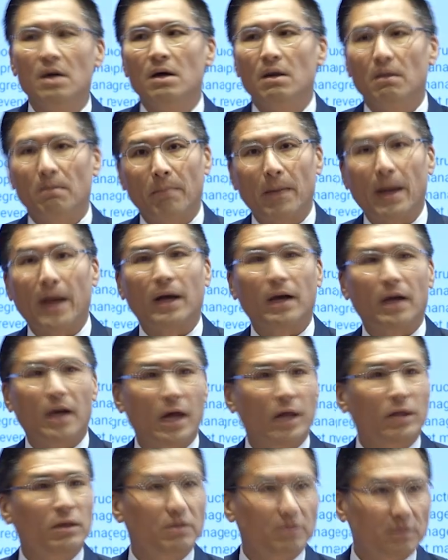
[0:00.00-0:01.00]
back
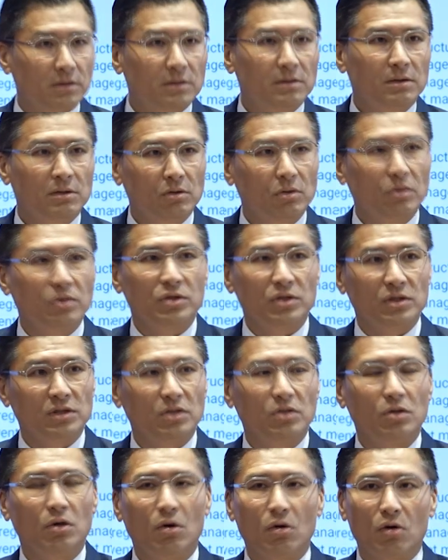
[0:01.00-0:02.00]
actors, not just
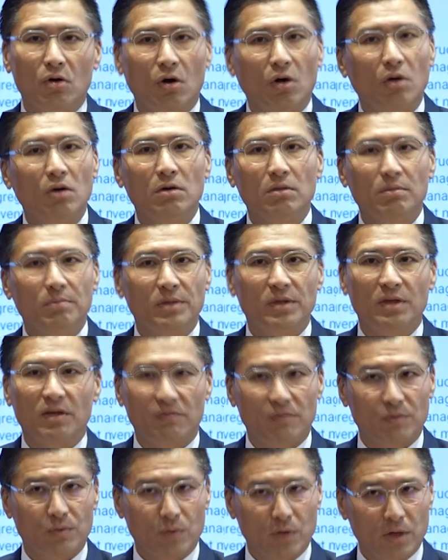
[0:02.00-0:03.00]
in Hong Kong, but
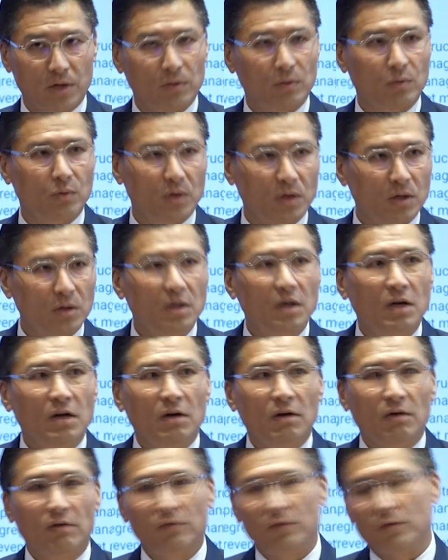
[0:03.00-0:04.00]
everywhere in the world,
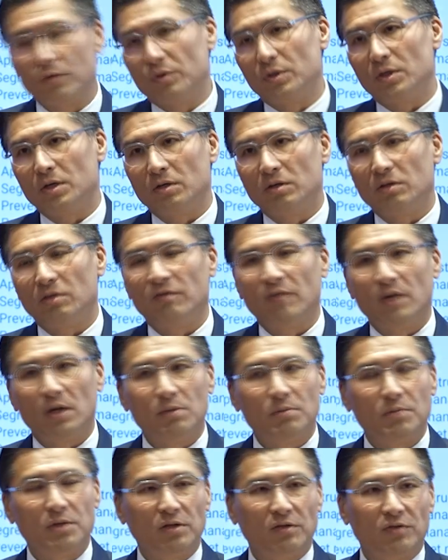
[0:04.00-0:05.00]
through the
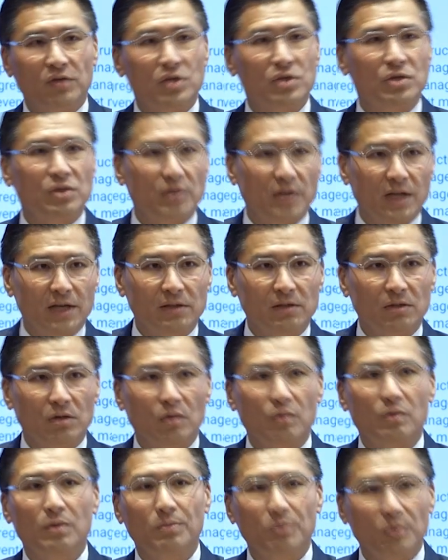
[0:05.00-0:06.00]
development of digital assets or
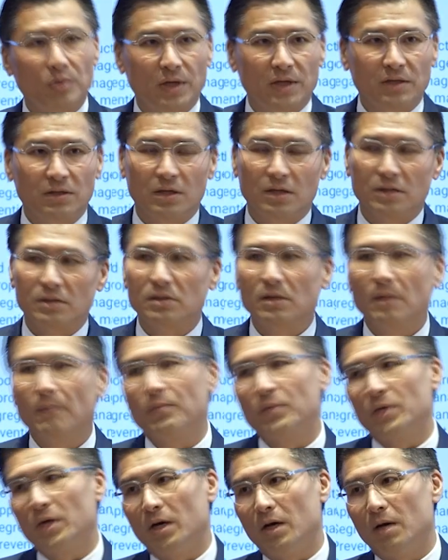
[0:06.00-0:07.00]
crypto assets.
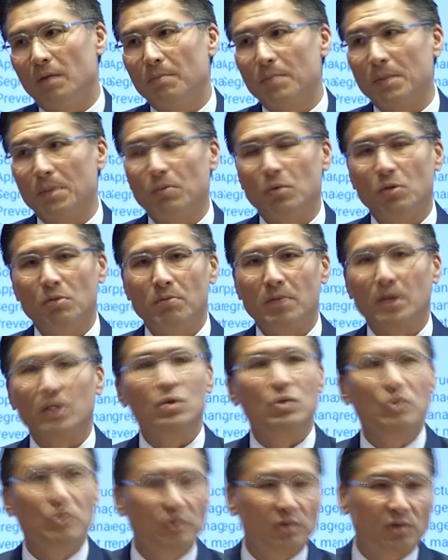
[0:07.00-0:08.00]
People make
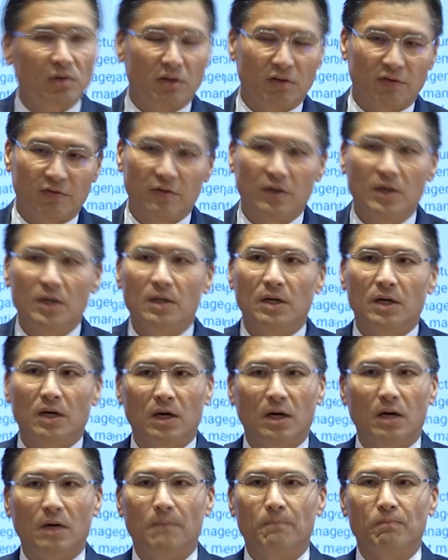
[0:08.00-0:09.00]
use of
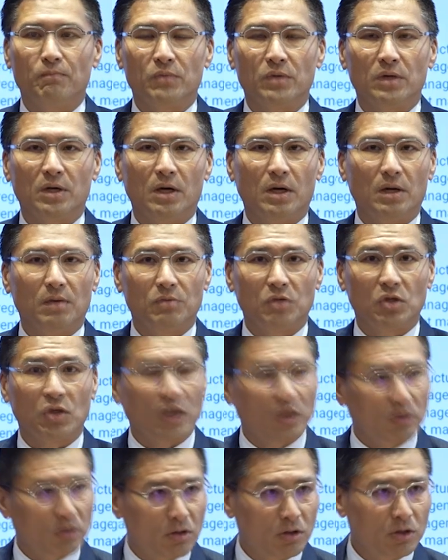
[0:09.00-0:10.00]
the
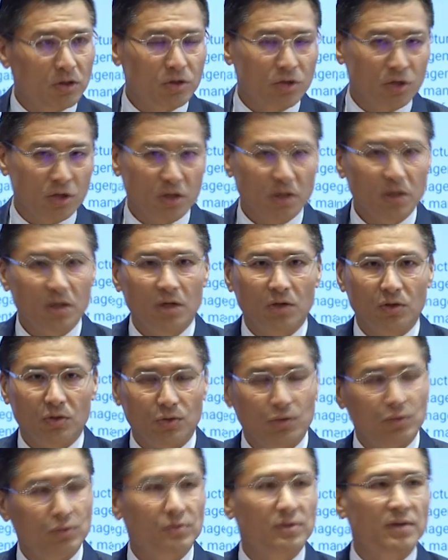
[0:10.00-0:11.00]
technology to
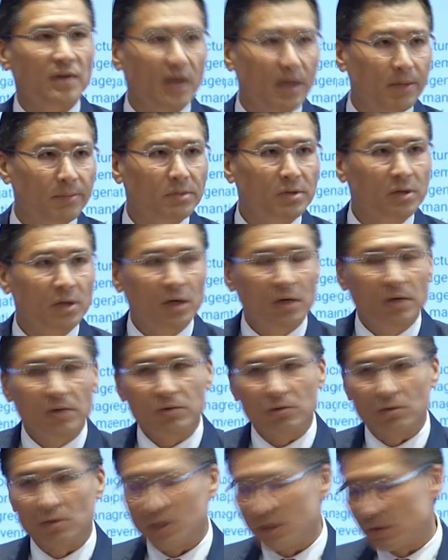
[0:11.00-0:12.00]
do scams.
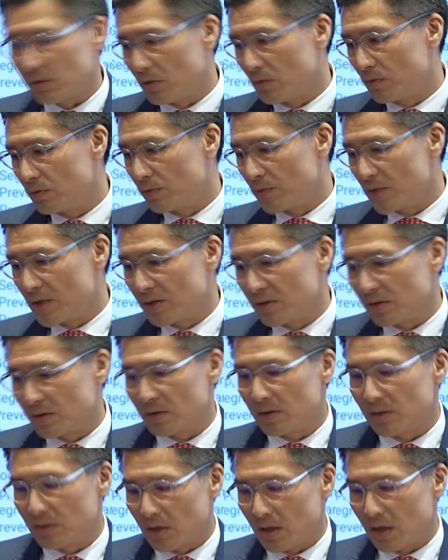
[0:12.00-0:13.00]
So that's the whole
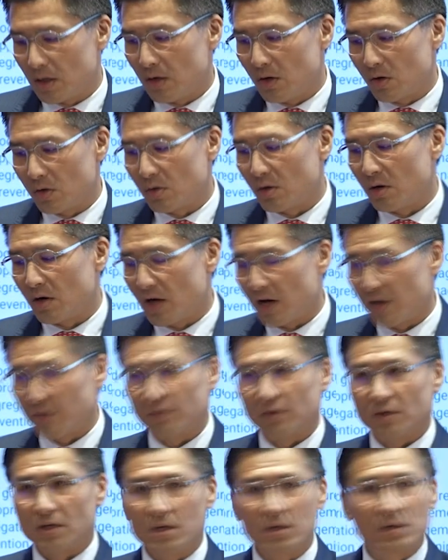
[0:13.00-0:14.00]
reason Hong Kong have
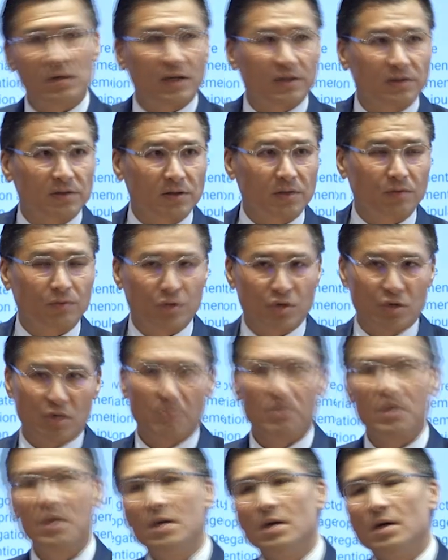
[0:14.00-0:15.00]
these licensing
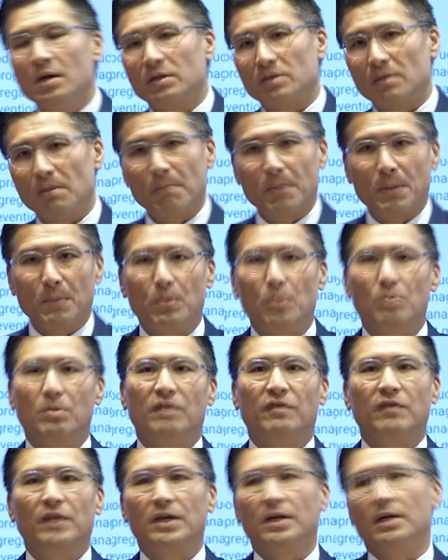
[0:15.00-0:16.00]
regime. Some people may
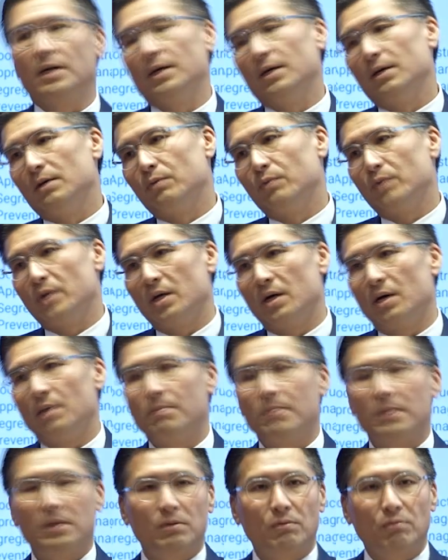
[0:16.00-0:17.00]
think we are a
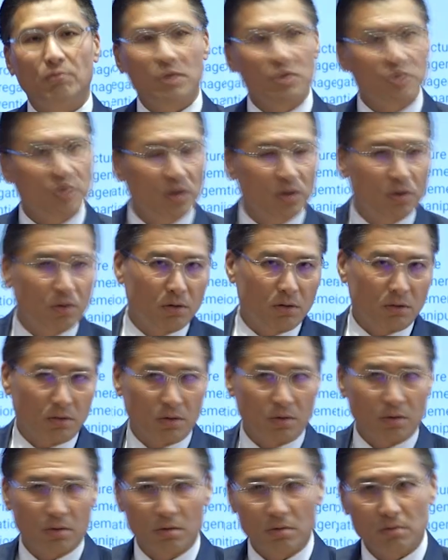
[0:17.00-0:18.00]
bit rigid or,
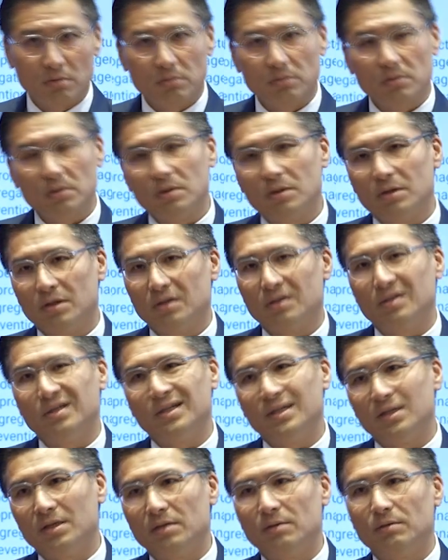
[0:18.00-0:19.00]

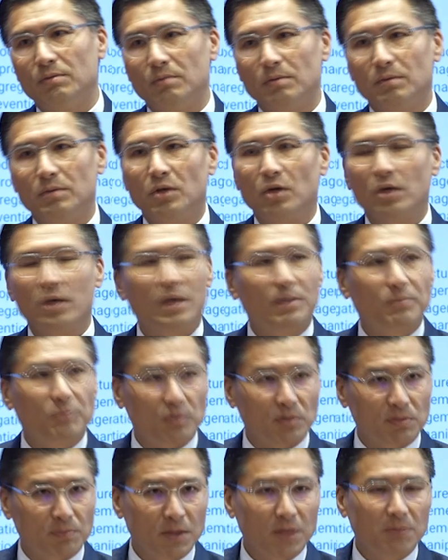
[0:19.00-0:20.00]
we're not up
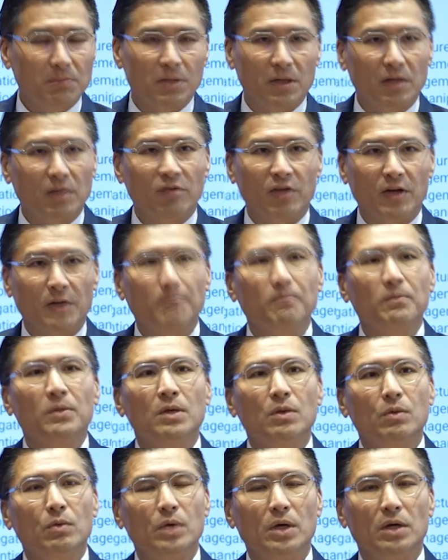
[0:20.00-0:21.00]
to speed, but I think
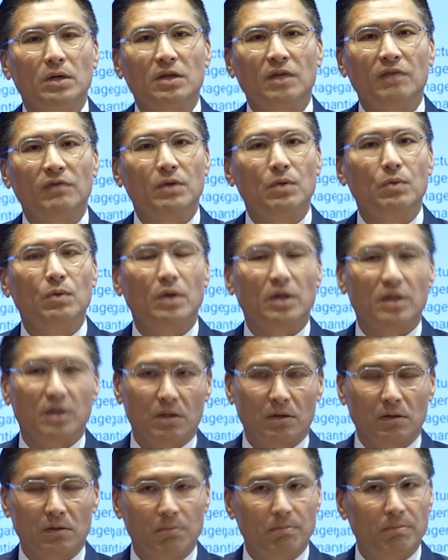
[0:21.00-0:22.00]
we're definitely
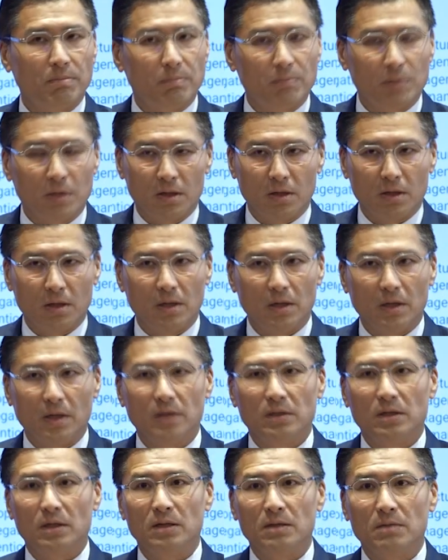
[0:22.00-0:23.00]
working
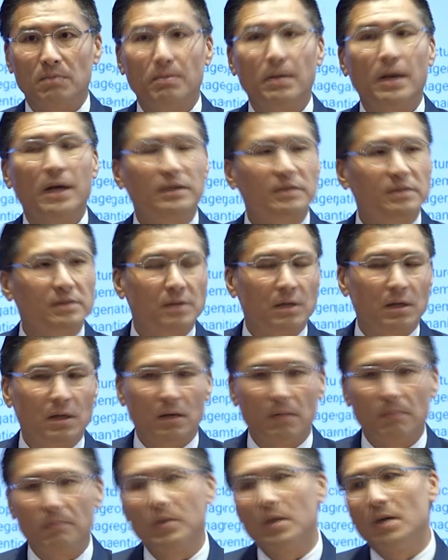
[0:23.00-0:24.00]
at the best
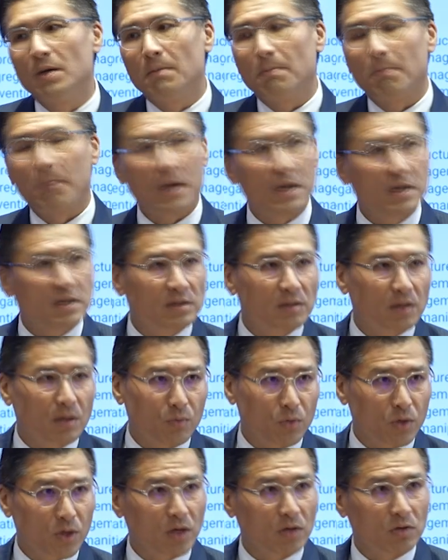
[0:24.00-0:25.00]
pace that
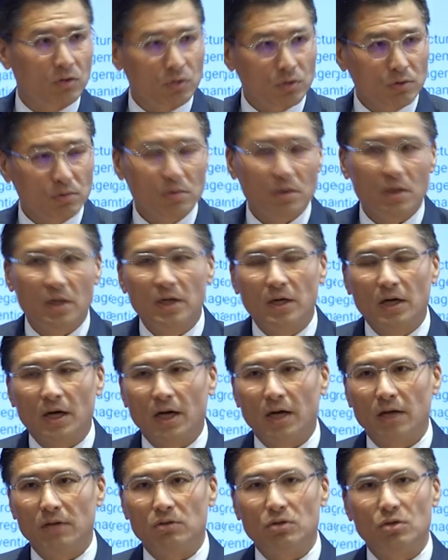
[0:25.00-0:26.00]
we can do.
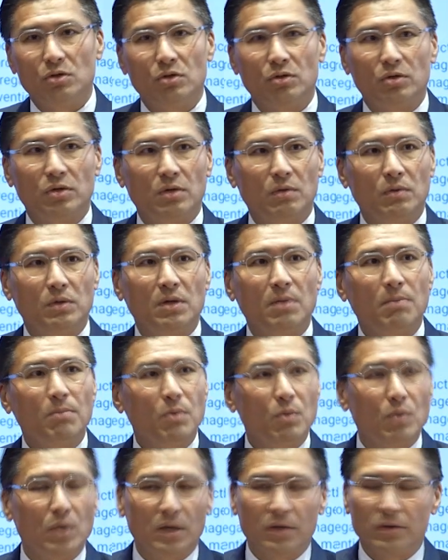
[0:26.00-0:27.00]
And, the number
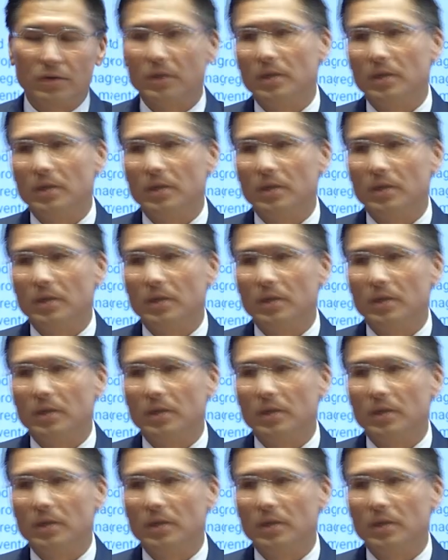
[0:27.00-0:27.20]
one